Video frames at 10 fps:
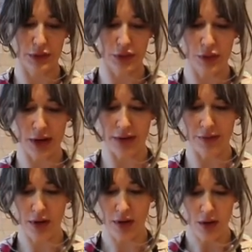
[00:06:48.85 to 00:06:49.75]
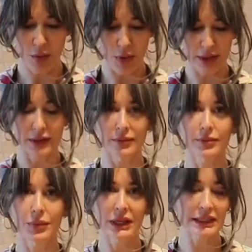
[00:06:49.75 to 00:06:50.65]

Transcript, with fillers: So you kind of wanna put it